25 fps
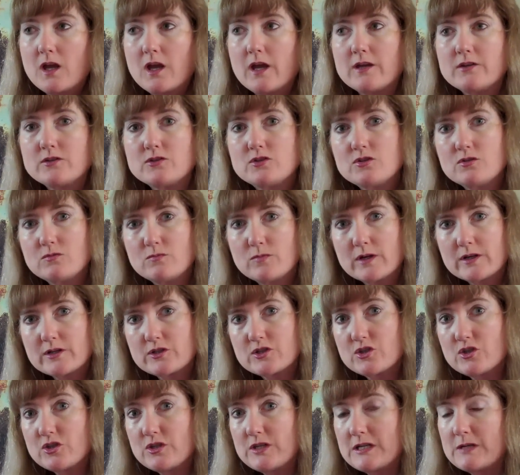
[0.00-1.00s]
and too
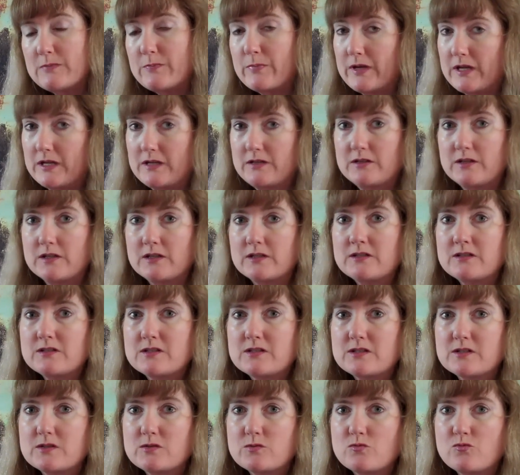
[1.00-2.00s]
much
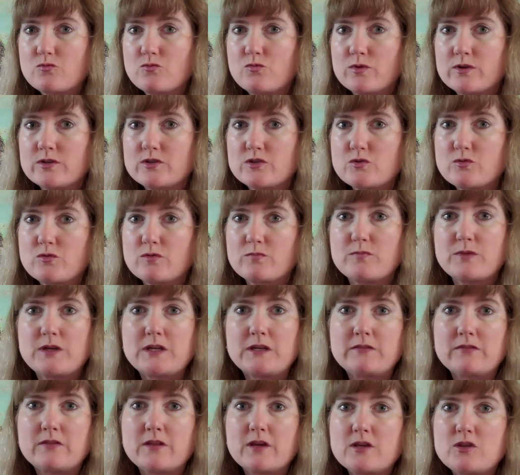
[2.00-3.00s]
dependence, which would
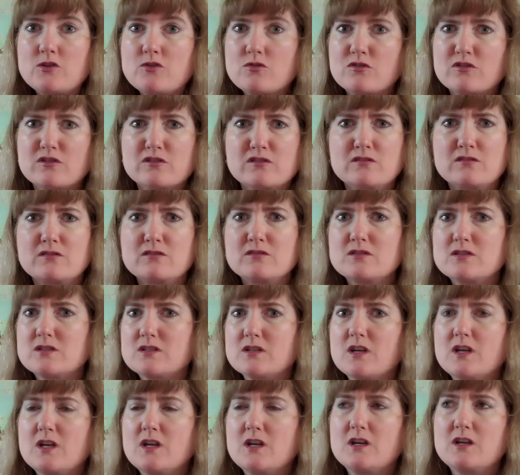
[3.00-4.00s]
mean that you
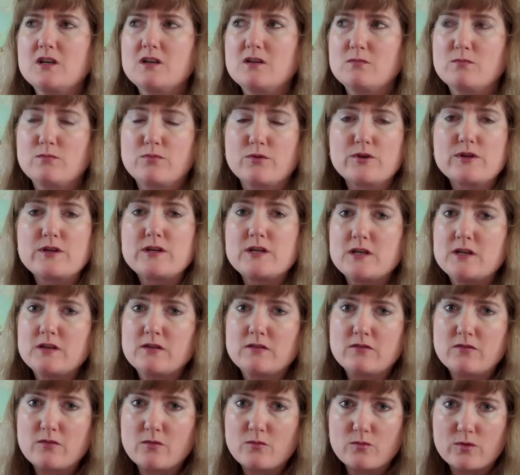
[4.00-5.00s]
couldn't
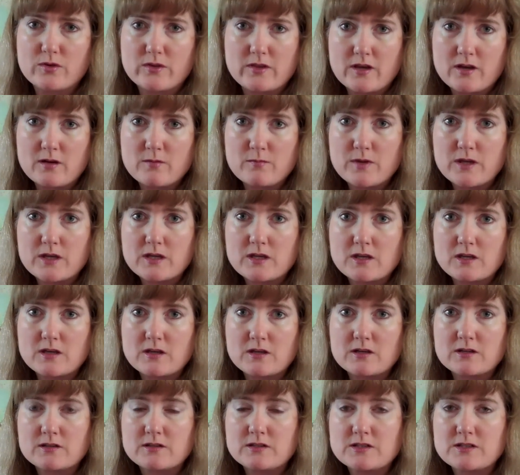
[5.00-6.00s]
breathe without
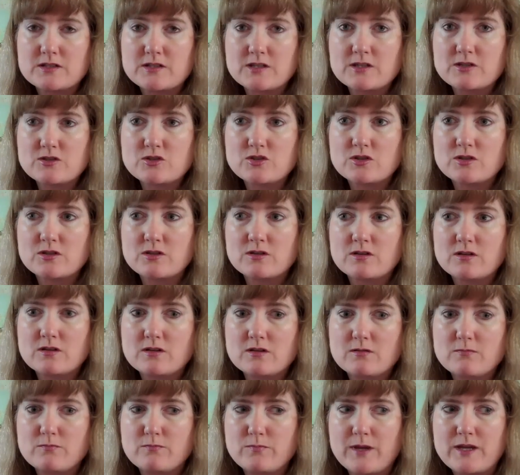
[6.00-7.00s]
making a decision
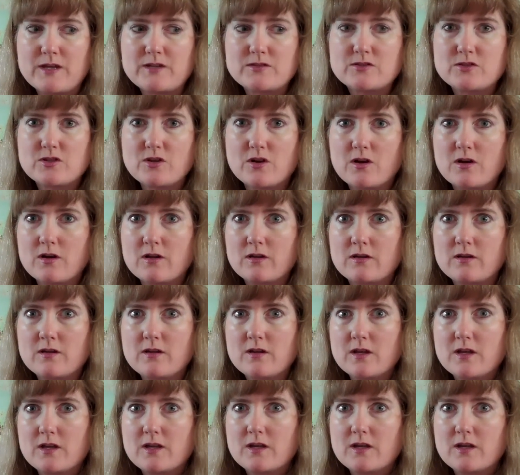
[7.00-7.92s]
based on